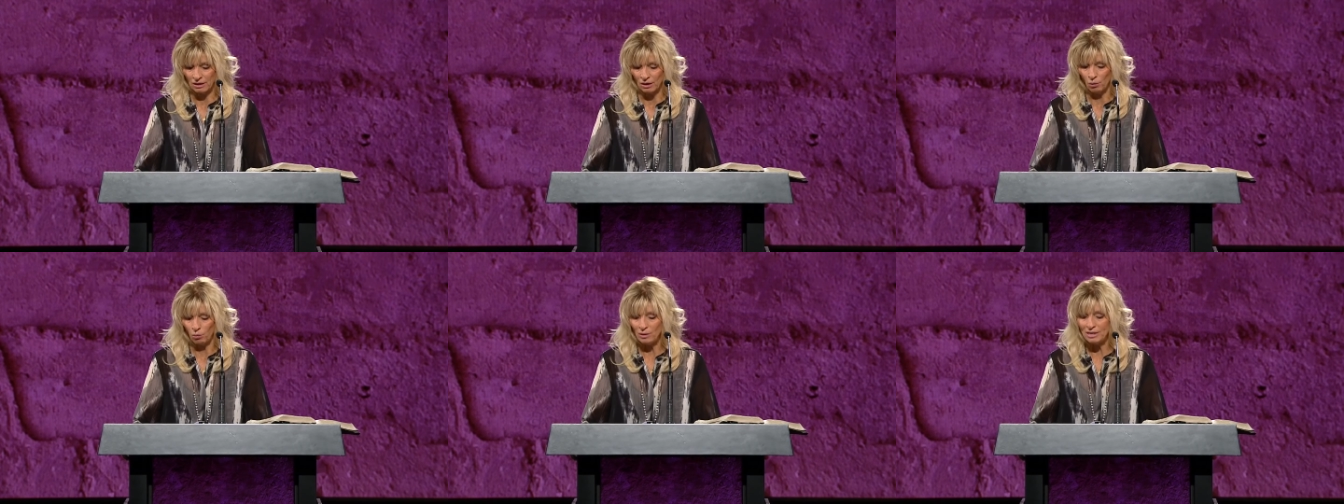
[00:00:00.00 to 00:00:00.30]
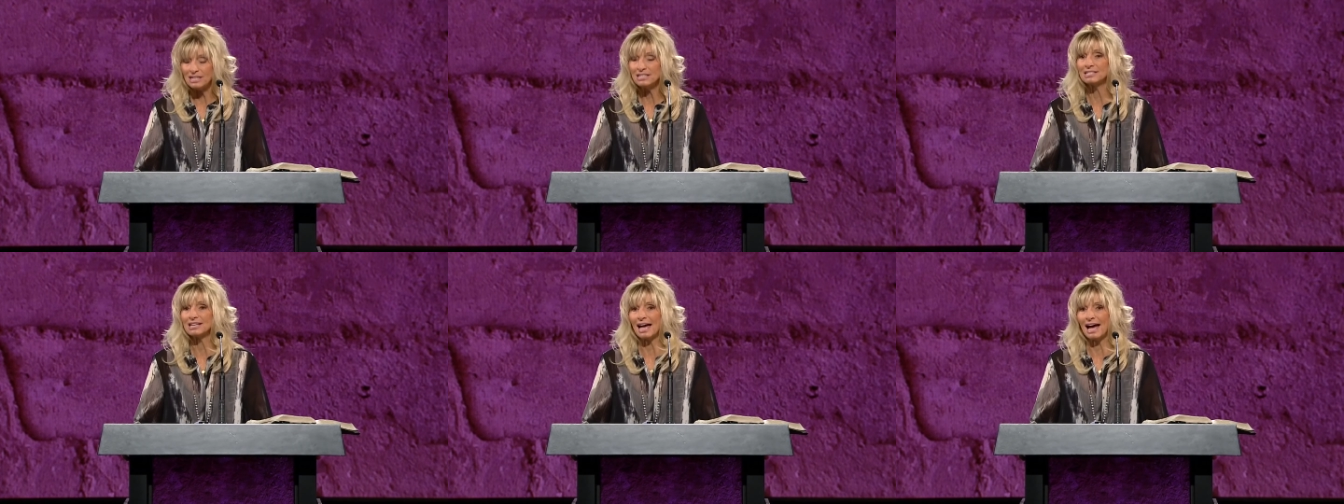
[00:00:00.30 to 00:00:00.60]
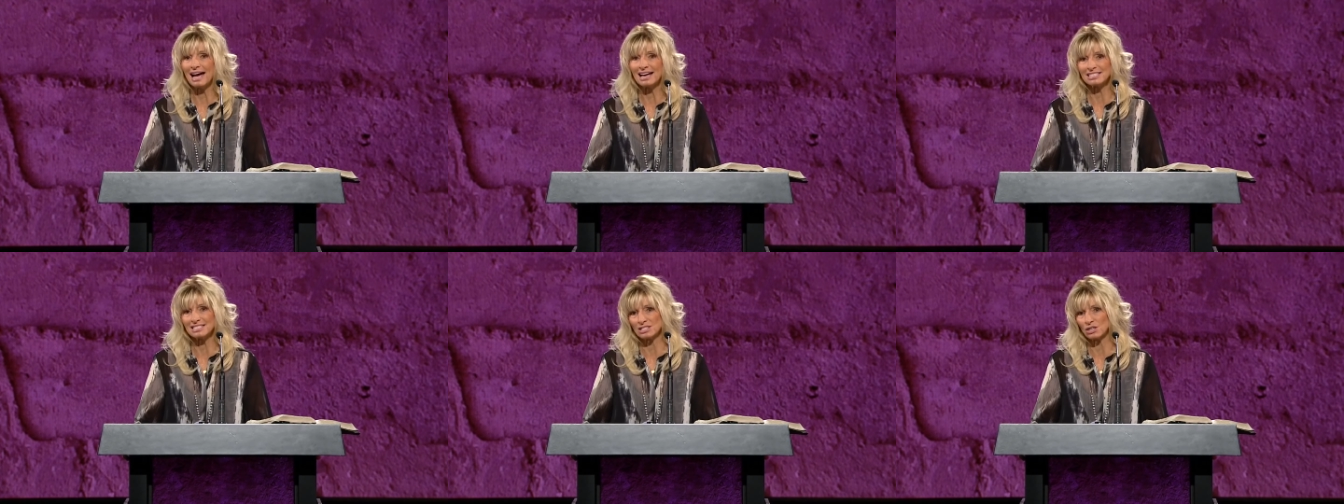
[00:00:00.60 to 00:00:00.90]
We need to
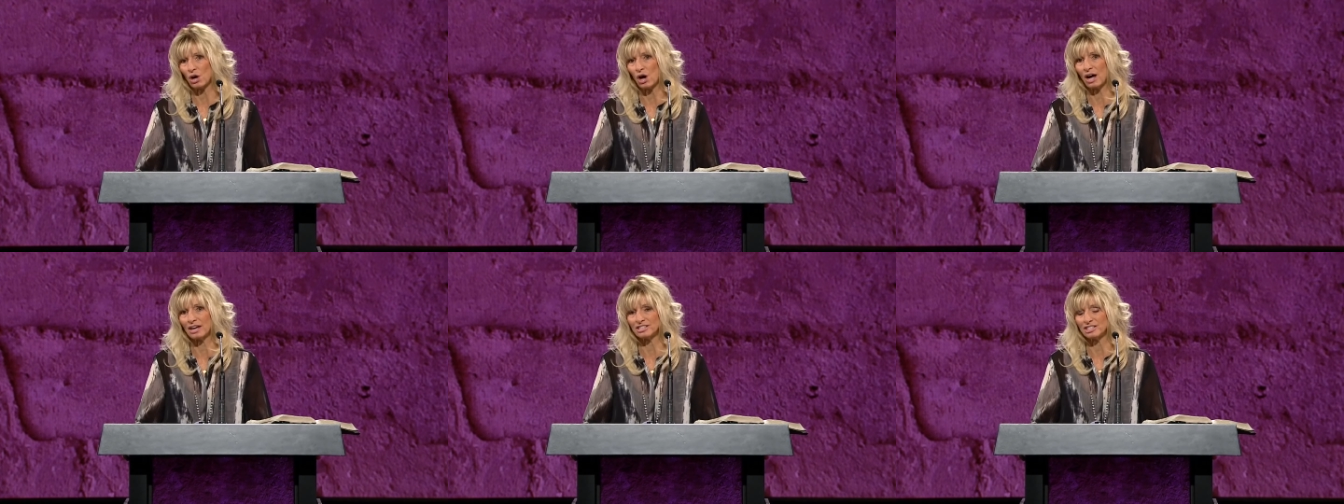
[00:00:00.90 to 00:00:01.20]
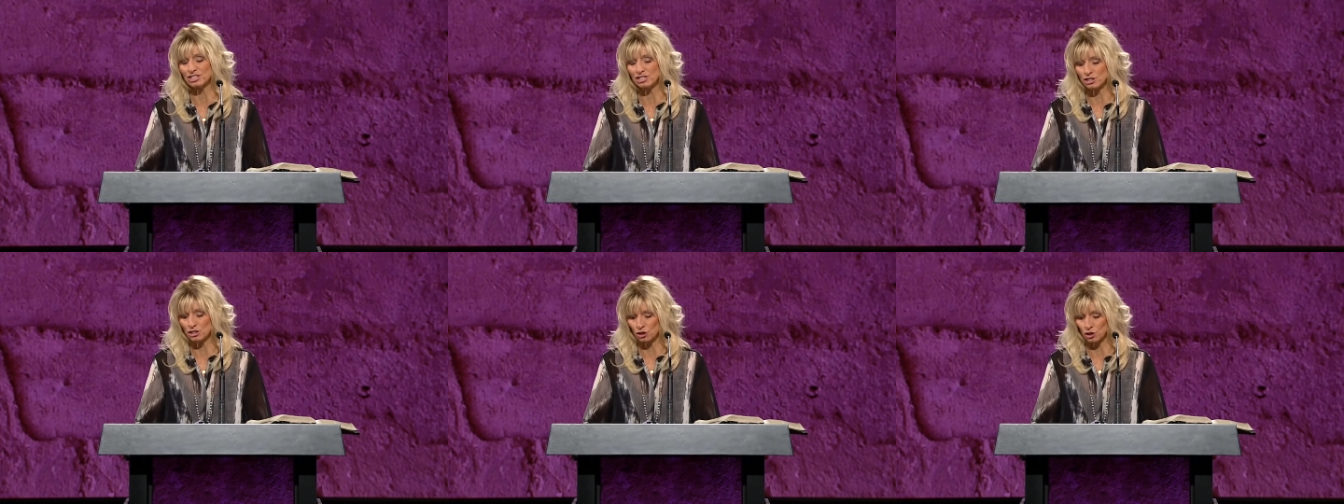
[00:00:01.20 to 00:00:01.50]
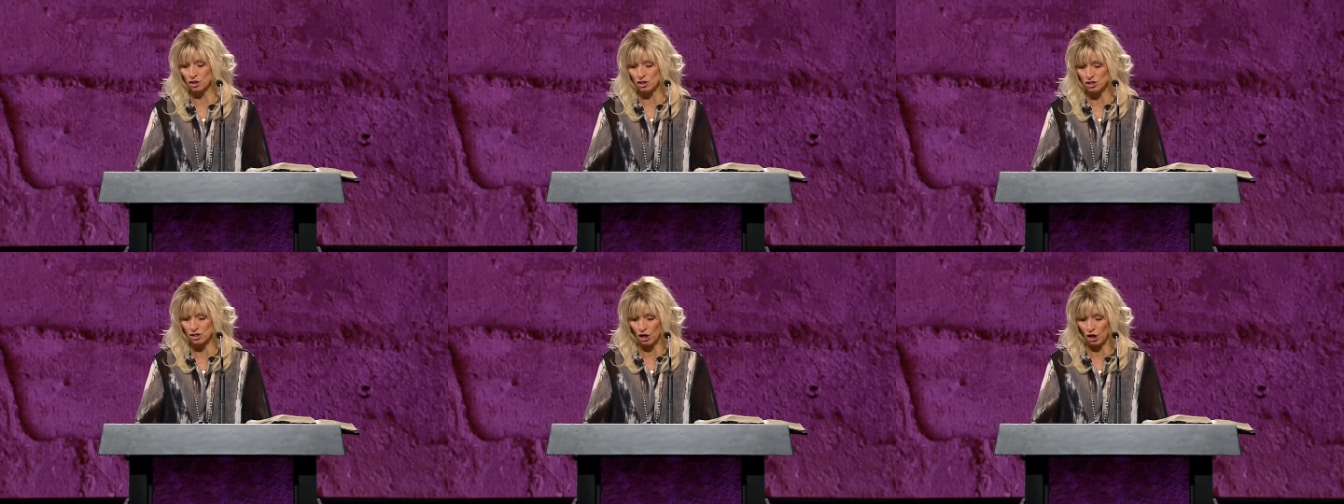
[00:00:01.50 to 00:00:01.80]
ask God to
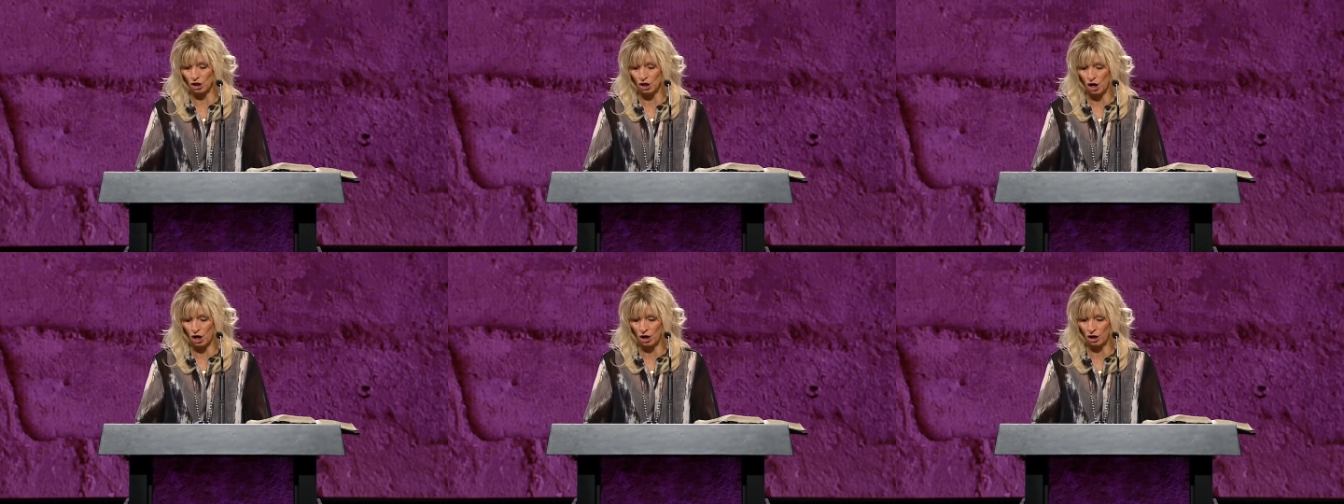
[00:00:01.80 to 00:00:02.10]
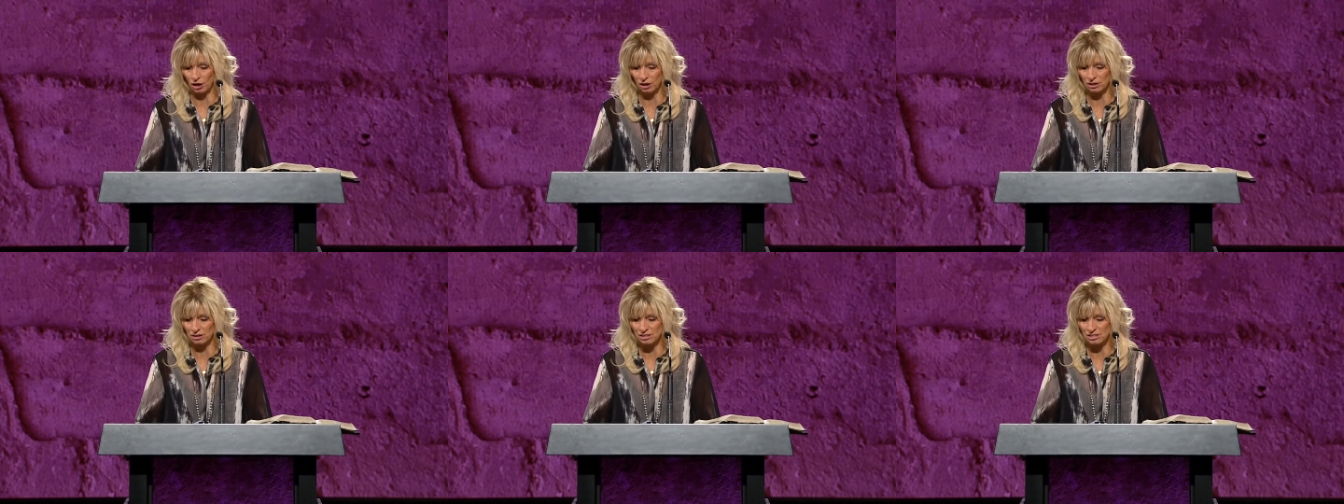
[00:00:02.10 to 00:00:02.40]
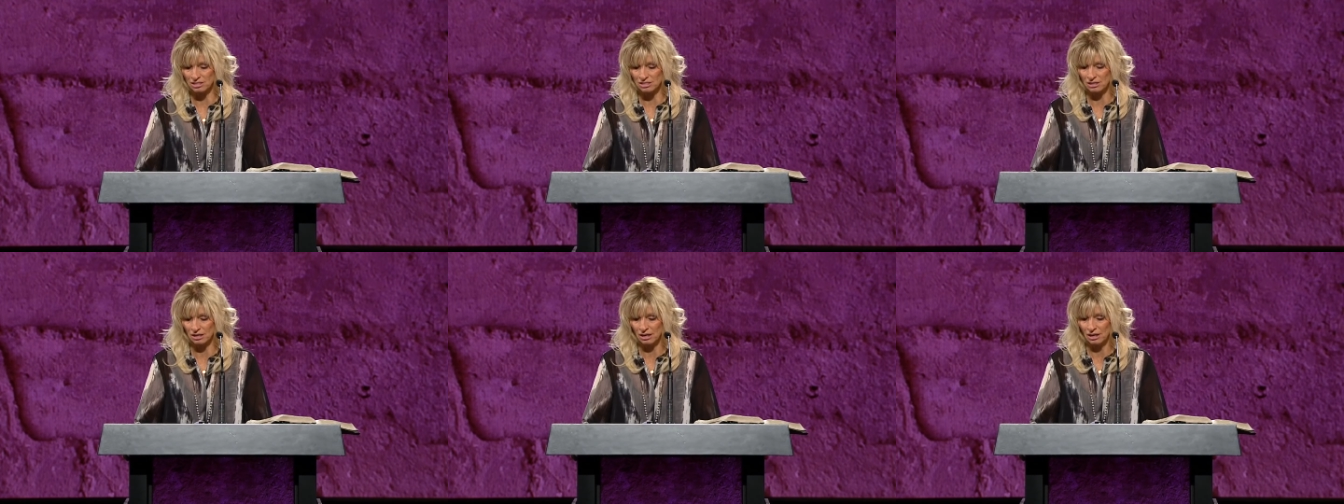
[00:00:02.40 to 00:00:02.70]
search our
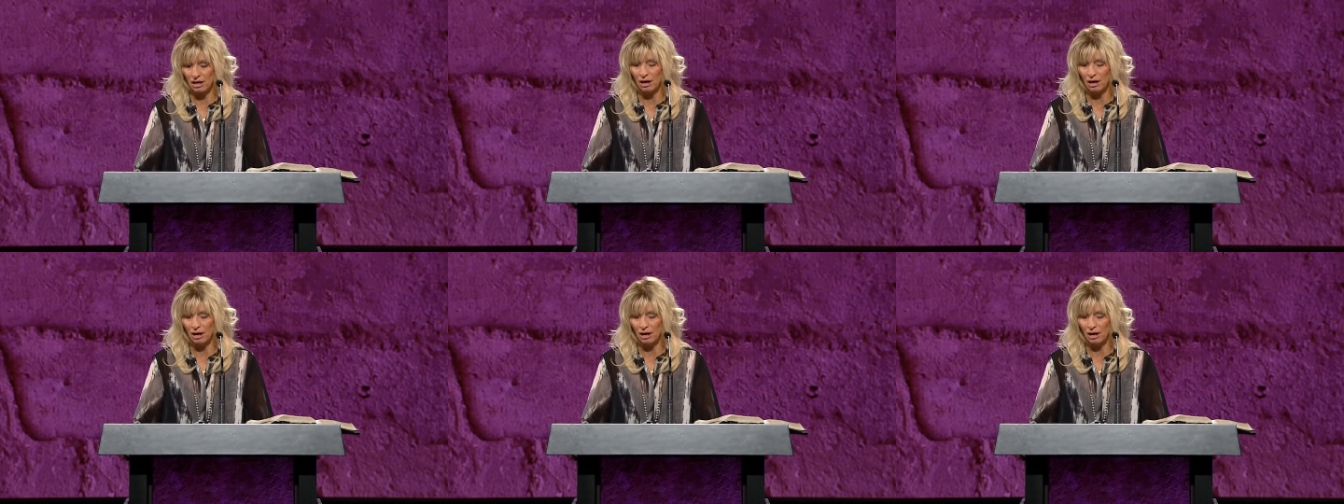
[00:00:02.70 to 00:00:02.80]
hearts.